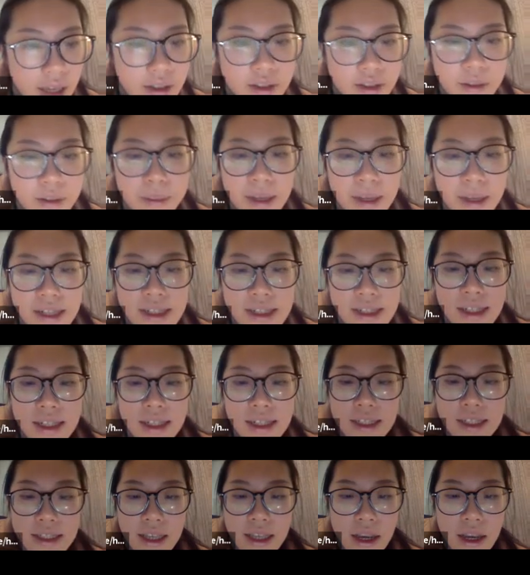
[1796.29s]
So
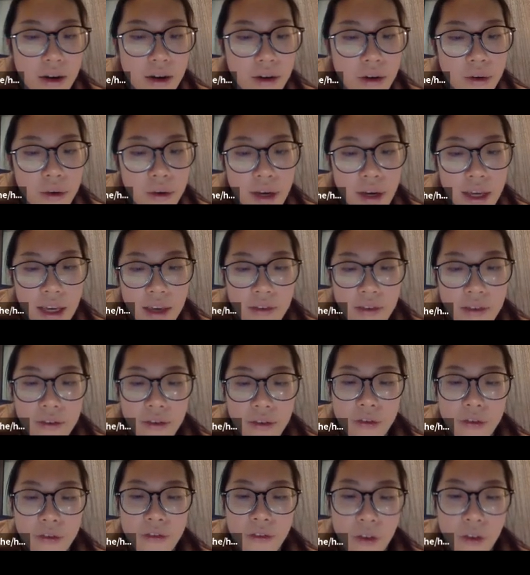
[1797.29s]
basically 0 will give
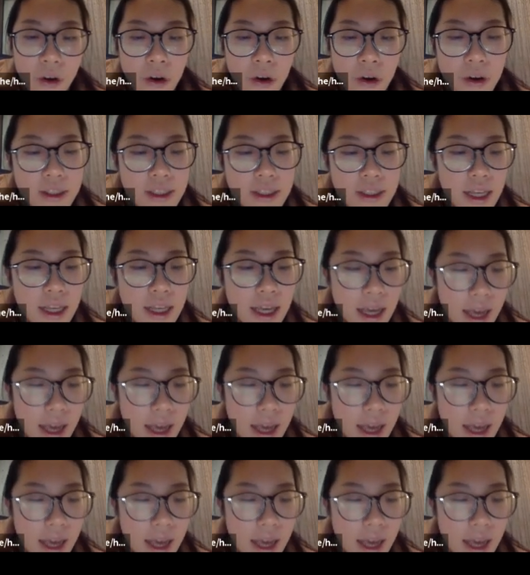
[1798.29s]
you false,